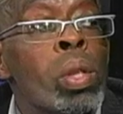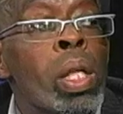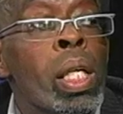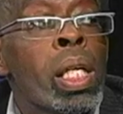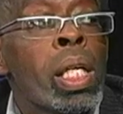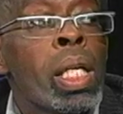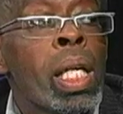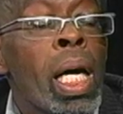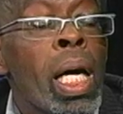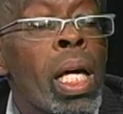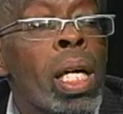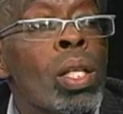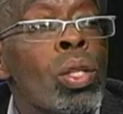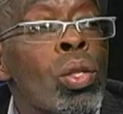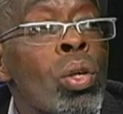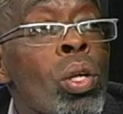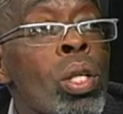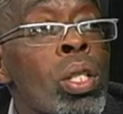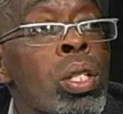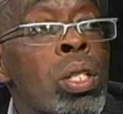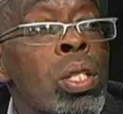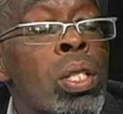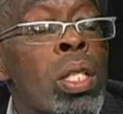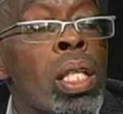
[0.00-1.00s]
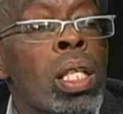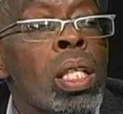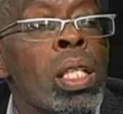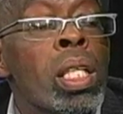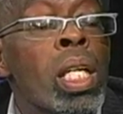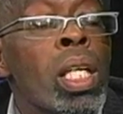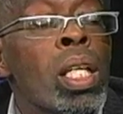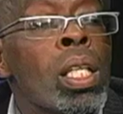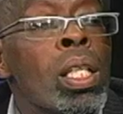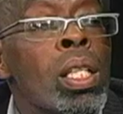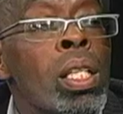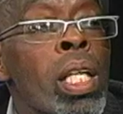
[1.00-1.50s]
they kind of lost. They
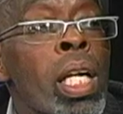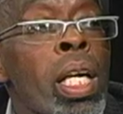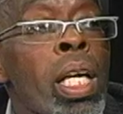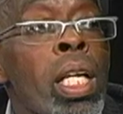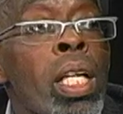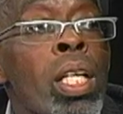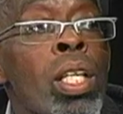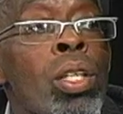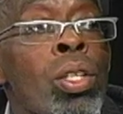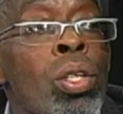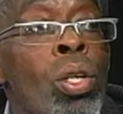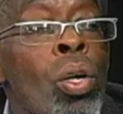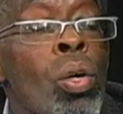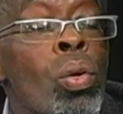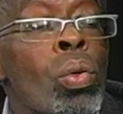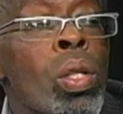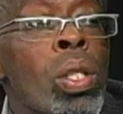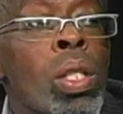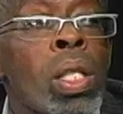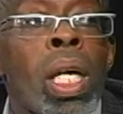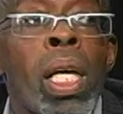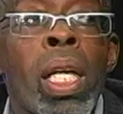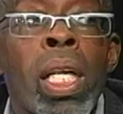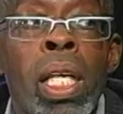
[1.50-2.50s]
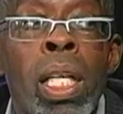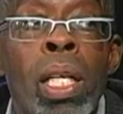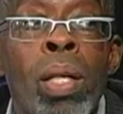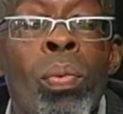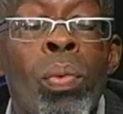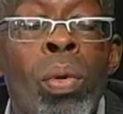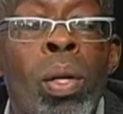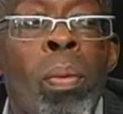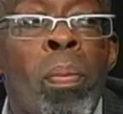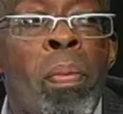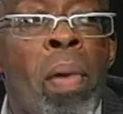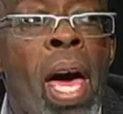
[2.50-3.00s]
didn't know they got hit
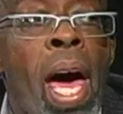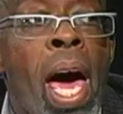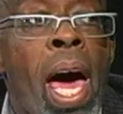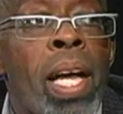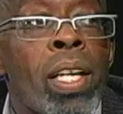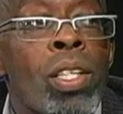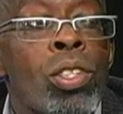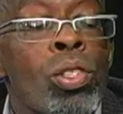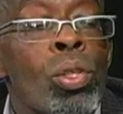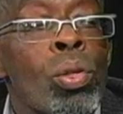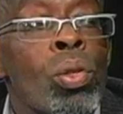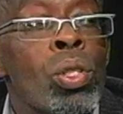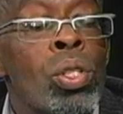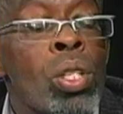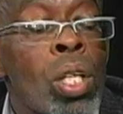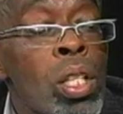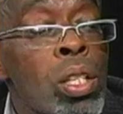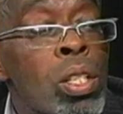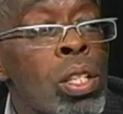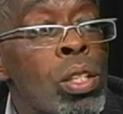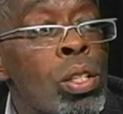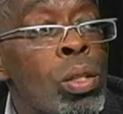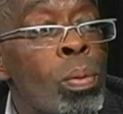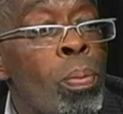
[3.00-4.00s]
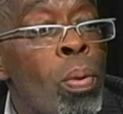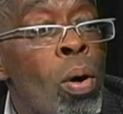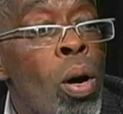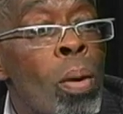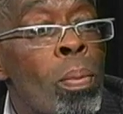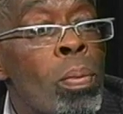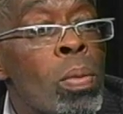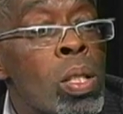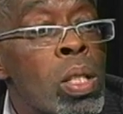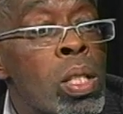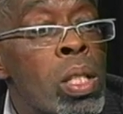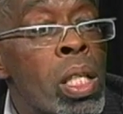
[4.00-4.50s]
with a bat. So the Justice
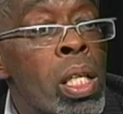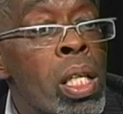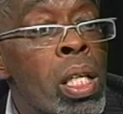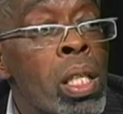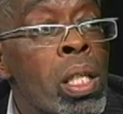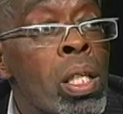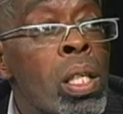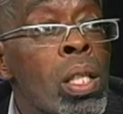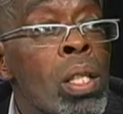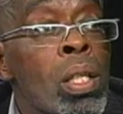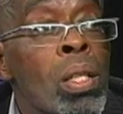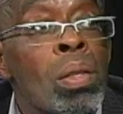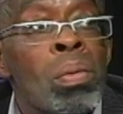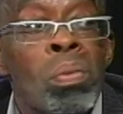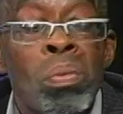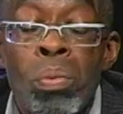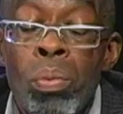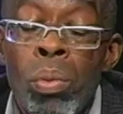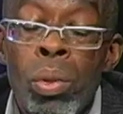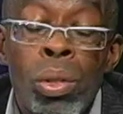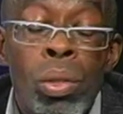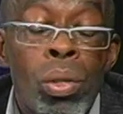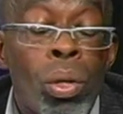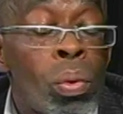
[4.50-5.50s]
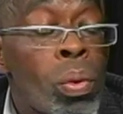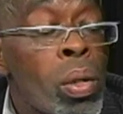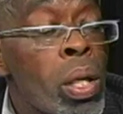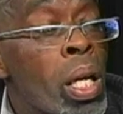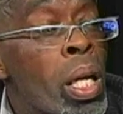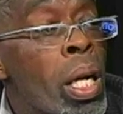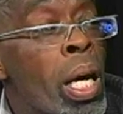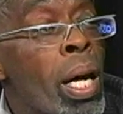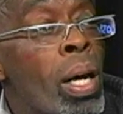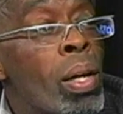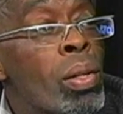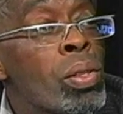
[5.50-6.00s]
Department said, "We're throwing
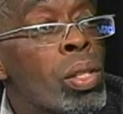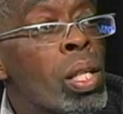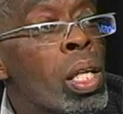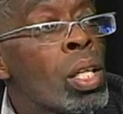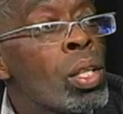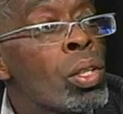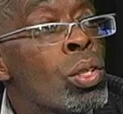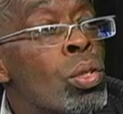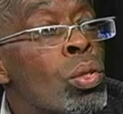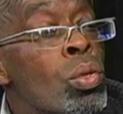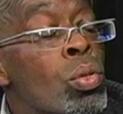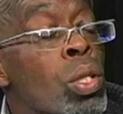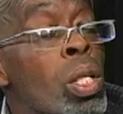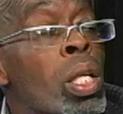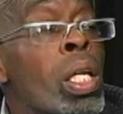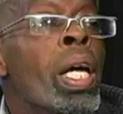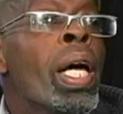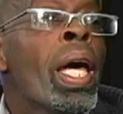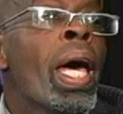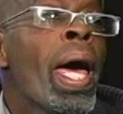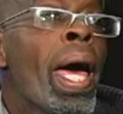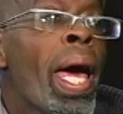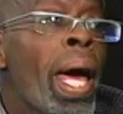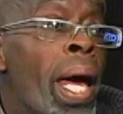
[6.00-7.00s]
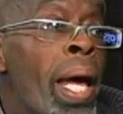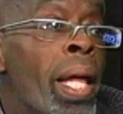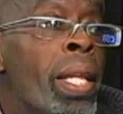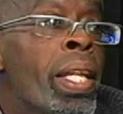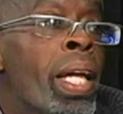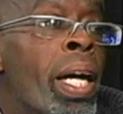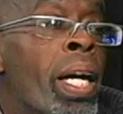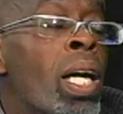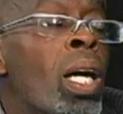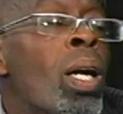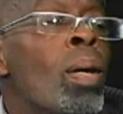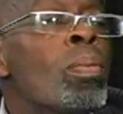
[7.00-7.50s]
that out. Can't use it." And
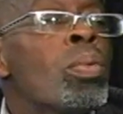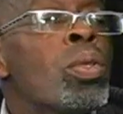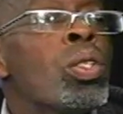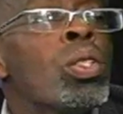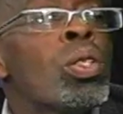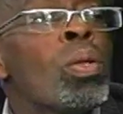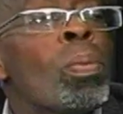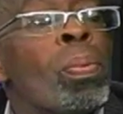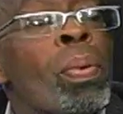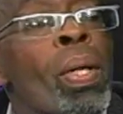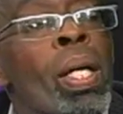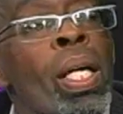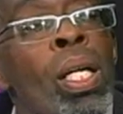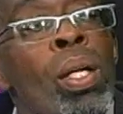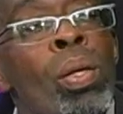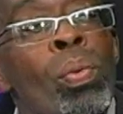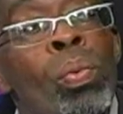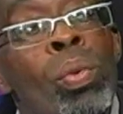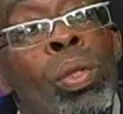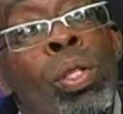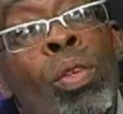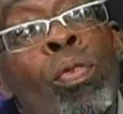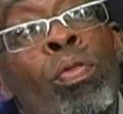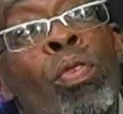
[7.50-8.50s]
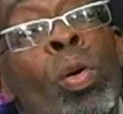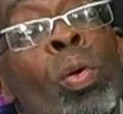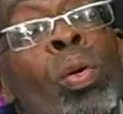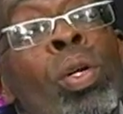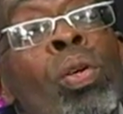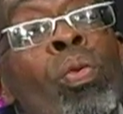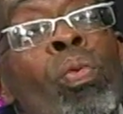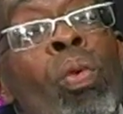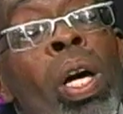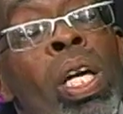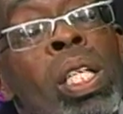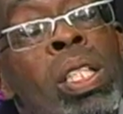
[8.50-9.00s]
that comes into play with the
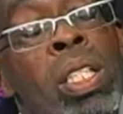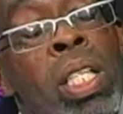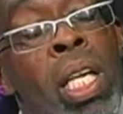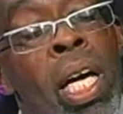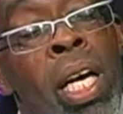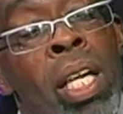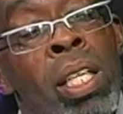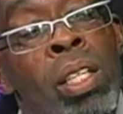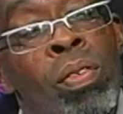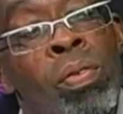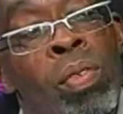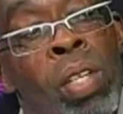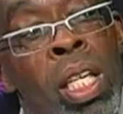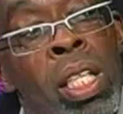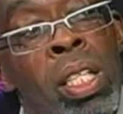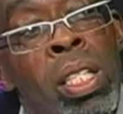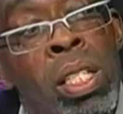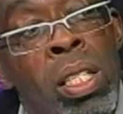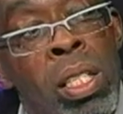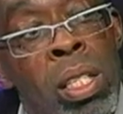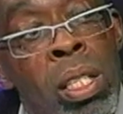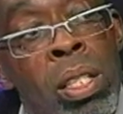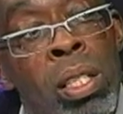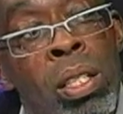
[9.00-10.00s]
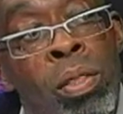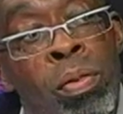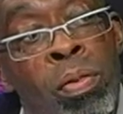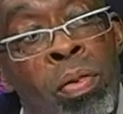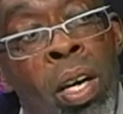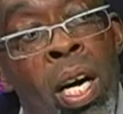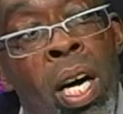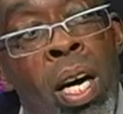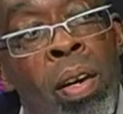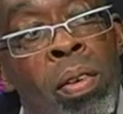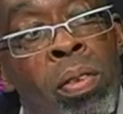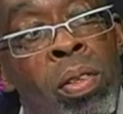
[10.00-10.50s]
Voting Rights Act of 1965.